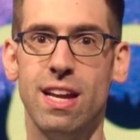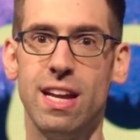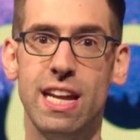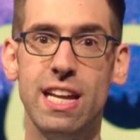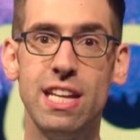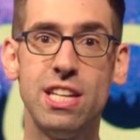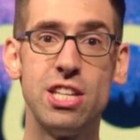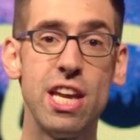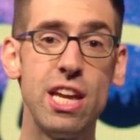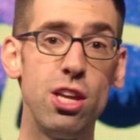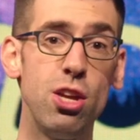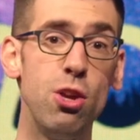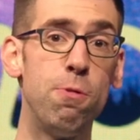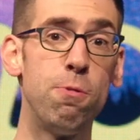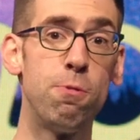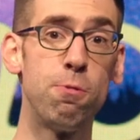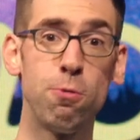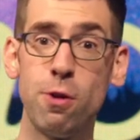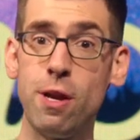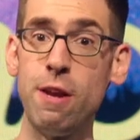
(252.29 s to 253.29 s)
He set you
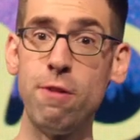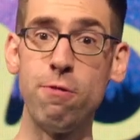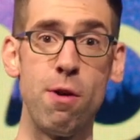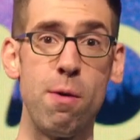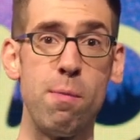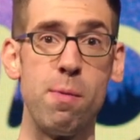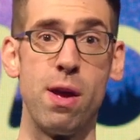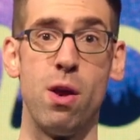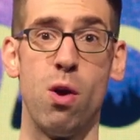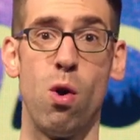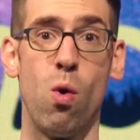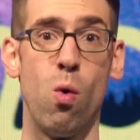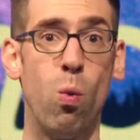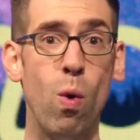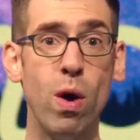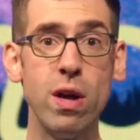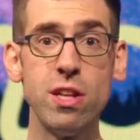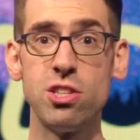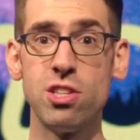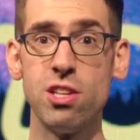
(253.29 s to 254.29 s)
free from it
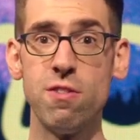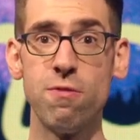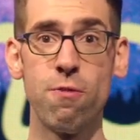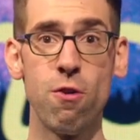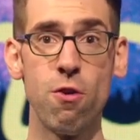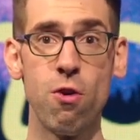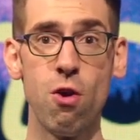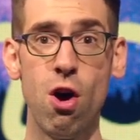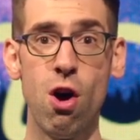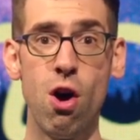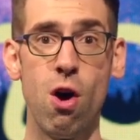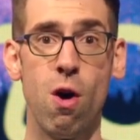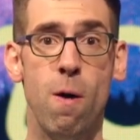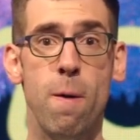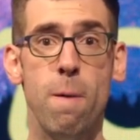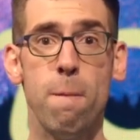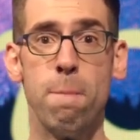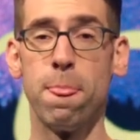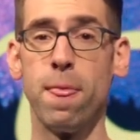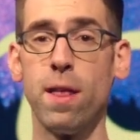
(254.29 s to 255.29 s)
once and for all.
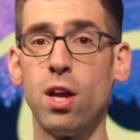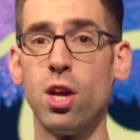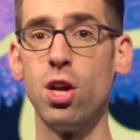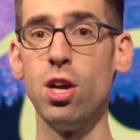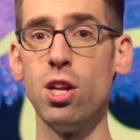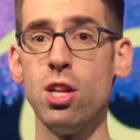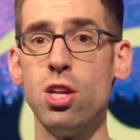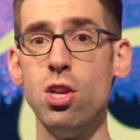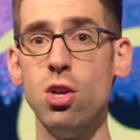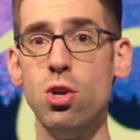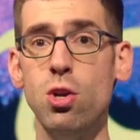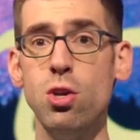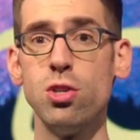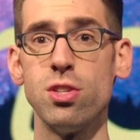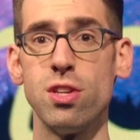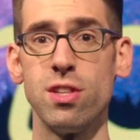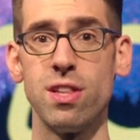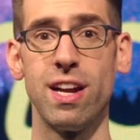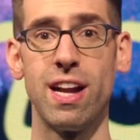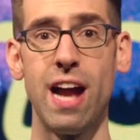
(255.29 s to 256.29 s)
The good
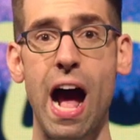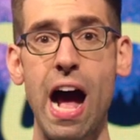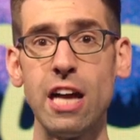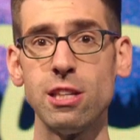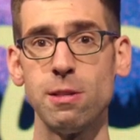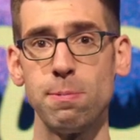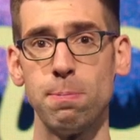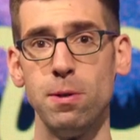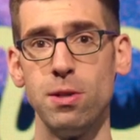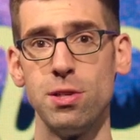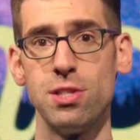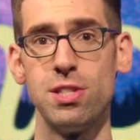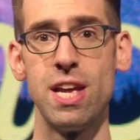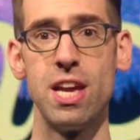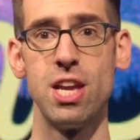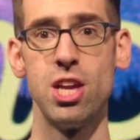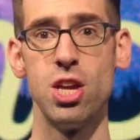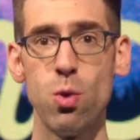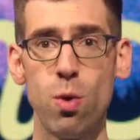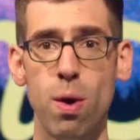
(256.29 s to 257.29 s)
news of the gospel is
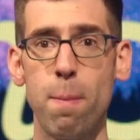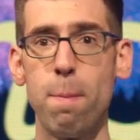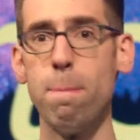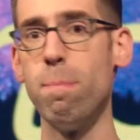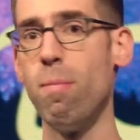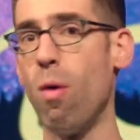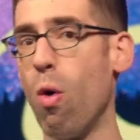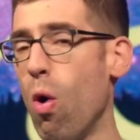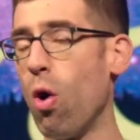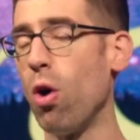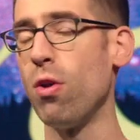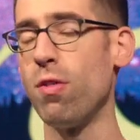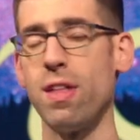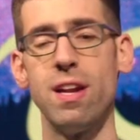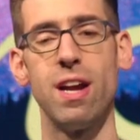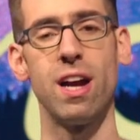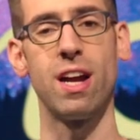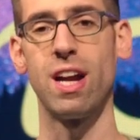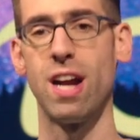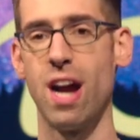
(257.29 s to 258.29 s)
that you are more
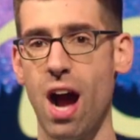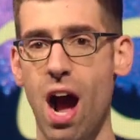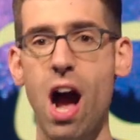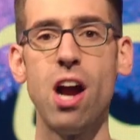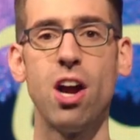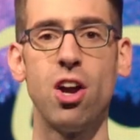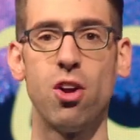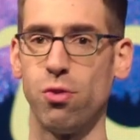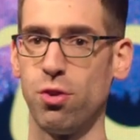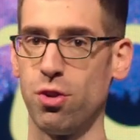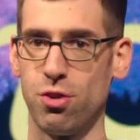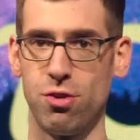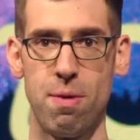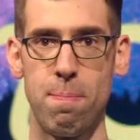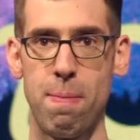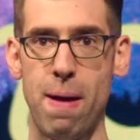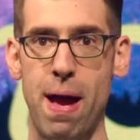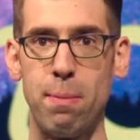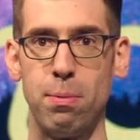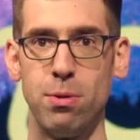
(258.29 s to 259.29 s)
than a conqueror, the
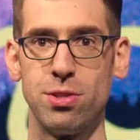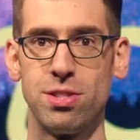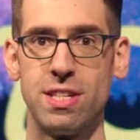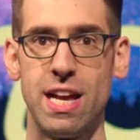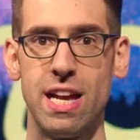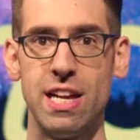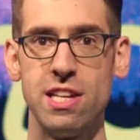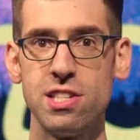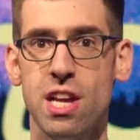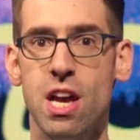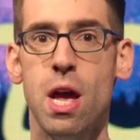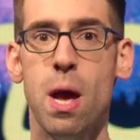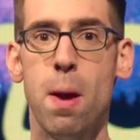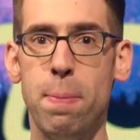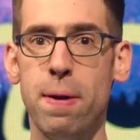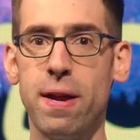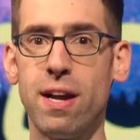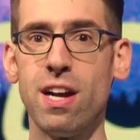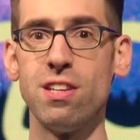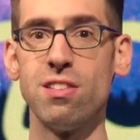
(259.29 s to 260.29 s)
Bible says,
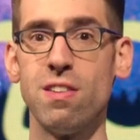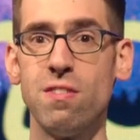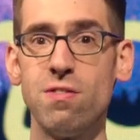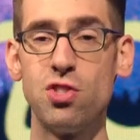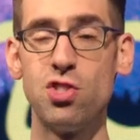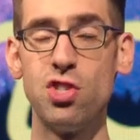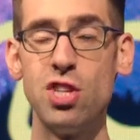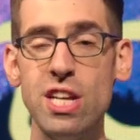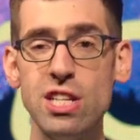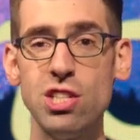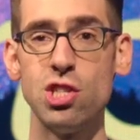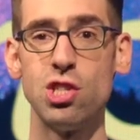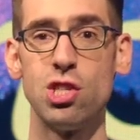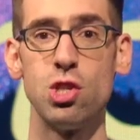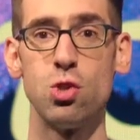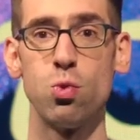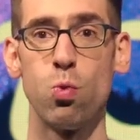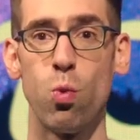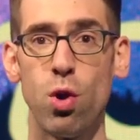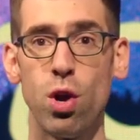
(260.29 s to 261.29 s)
because of
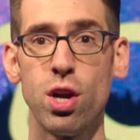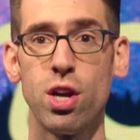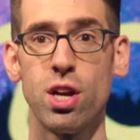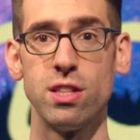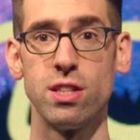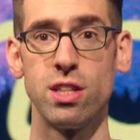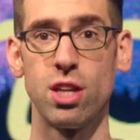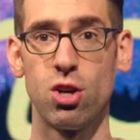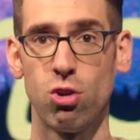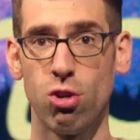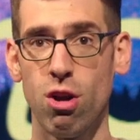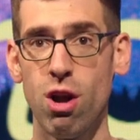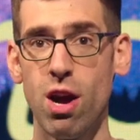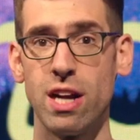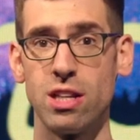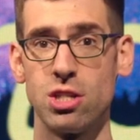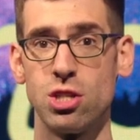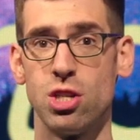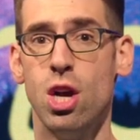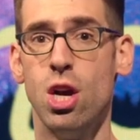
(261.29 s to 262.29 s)
Jesus's work on the
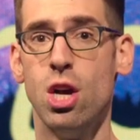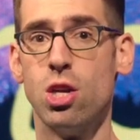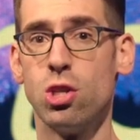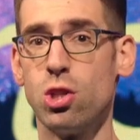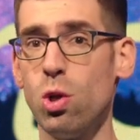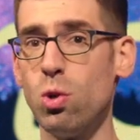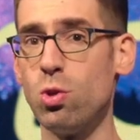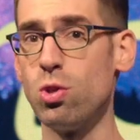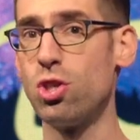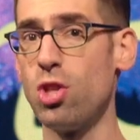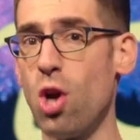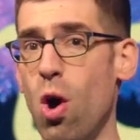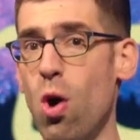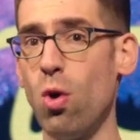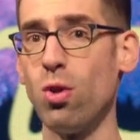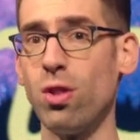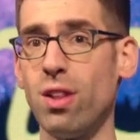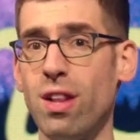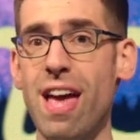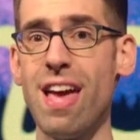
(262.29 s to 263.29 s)
cross. So
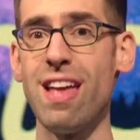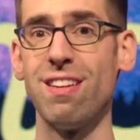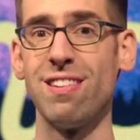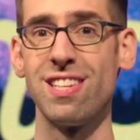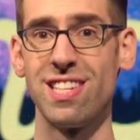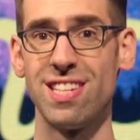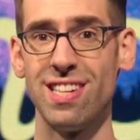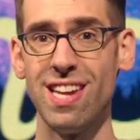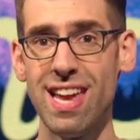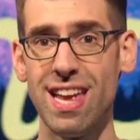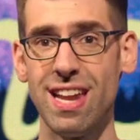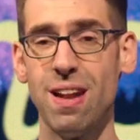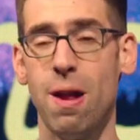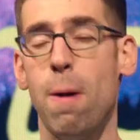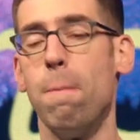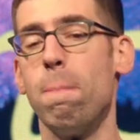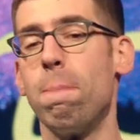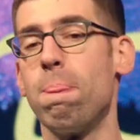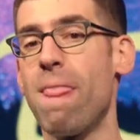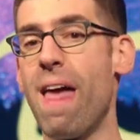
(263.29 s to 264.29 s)
don't let sin
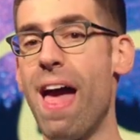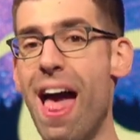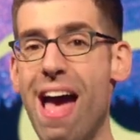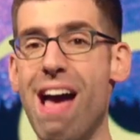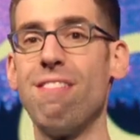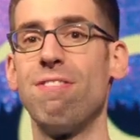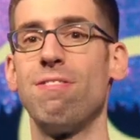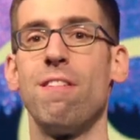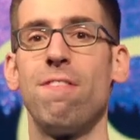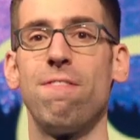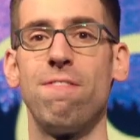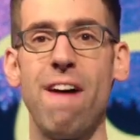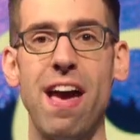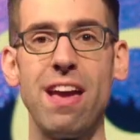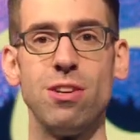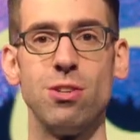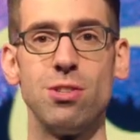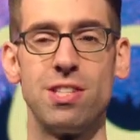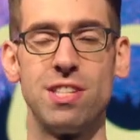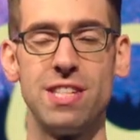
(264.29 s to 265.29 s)
have the
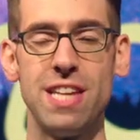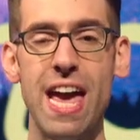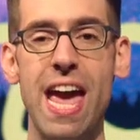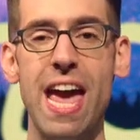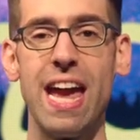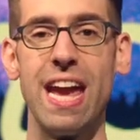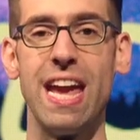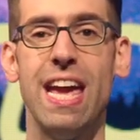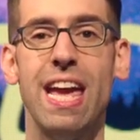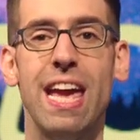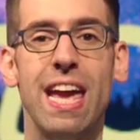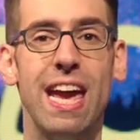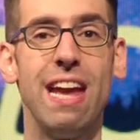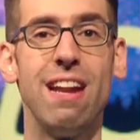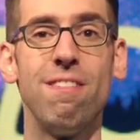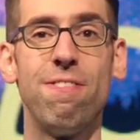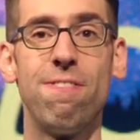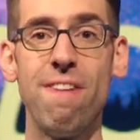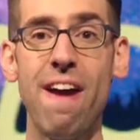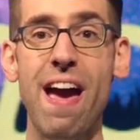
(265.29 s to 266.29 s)
final say.
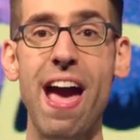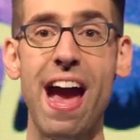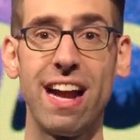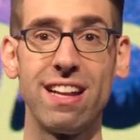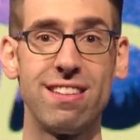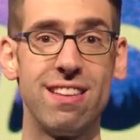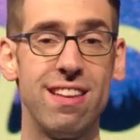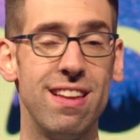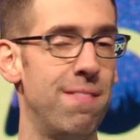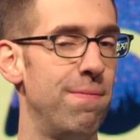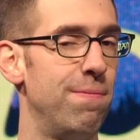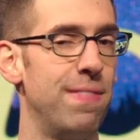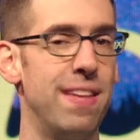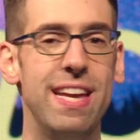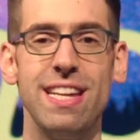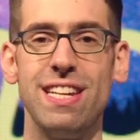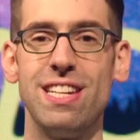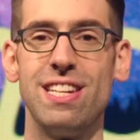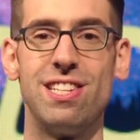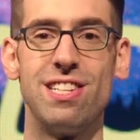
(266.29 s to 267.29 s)
In fact,
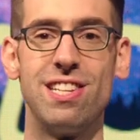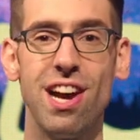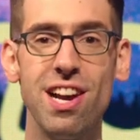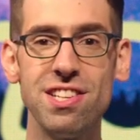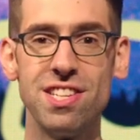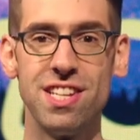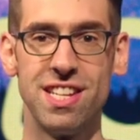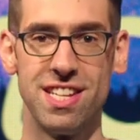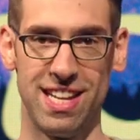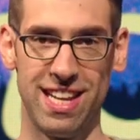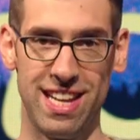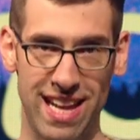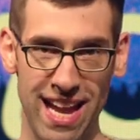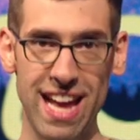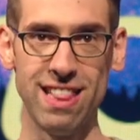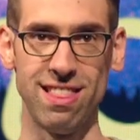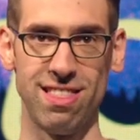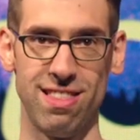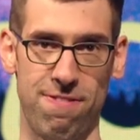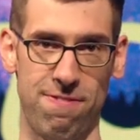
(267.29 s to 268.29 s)
it doesn't
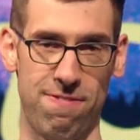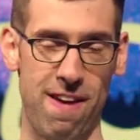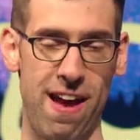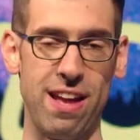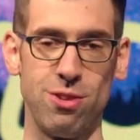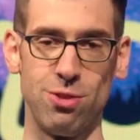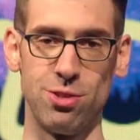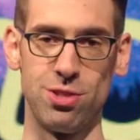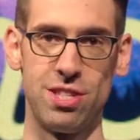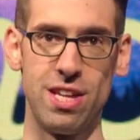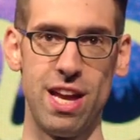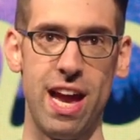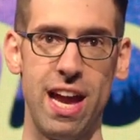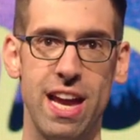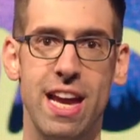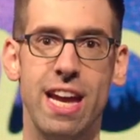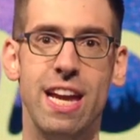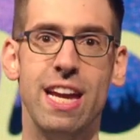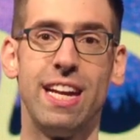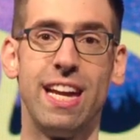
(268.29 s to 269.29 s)
get the final say.
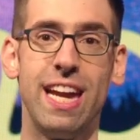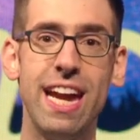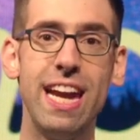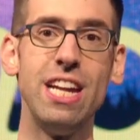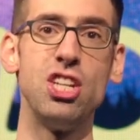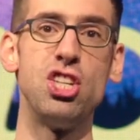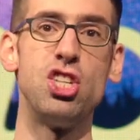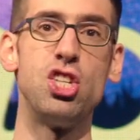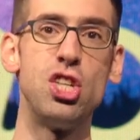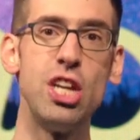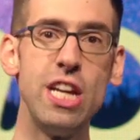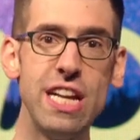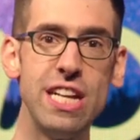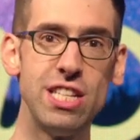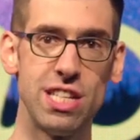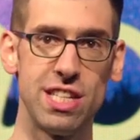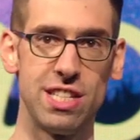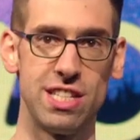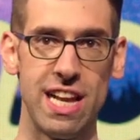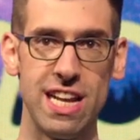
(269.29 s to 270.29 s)
King
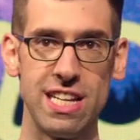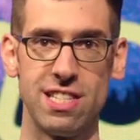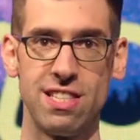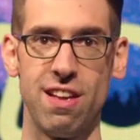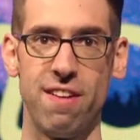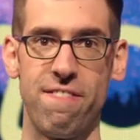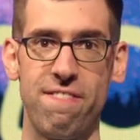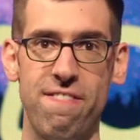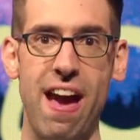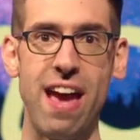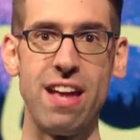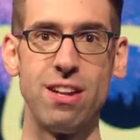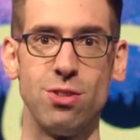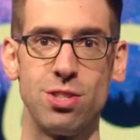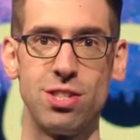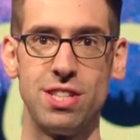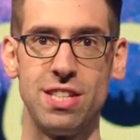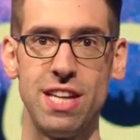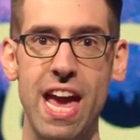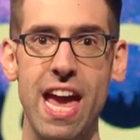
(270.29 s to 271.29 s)
Jesus has the final
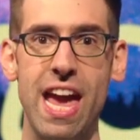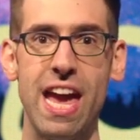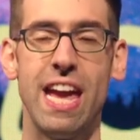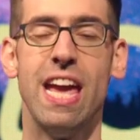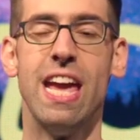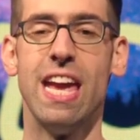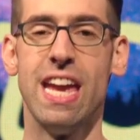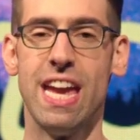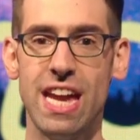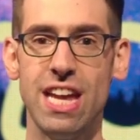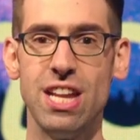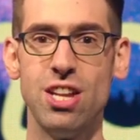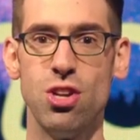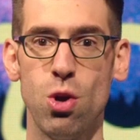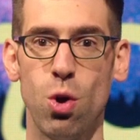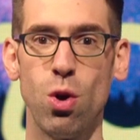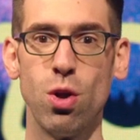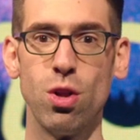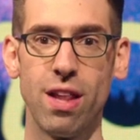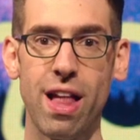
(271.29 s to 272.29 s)
say in
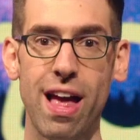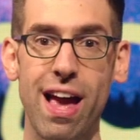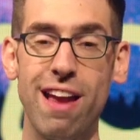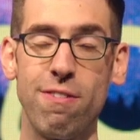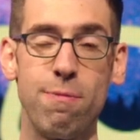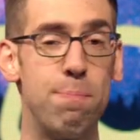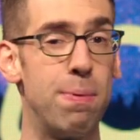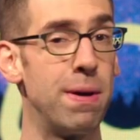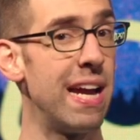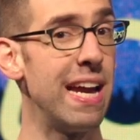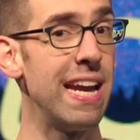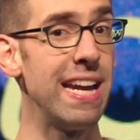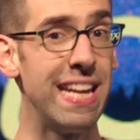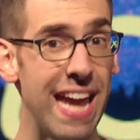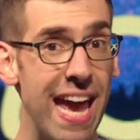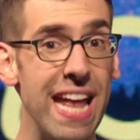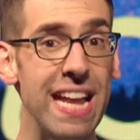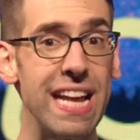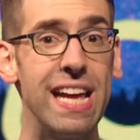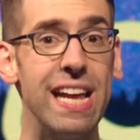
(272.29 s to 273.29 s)
your life. But I
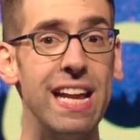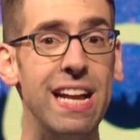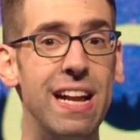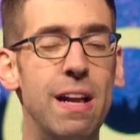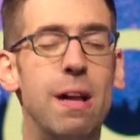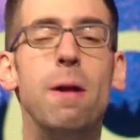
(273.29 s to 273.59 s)
get it.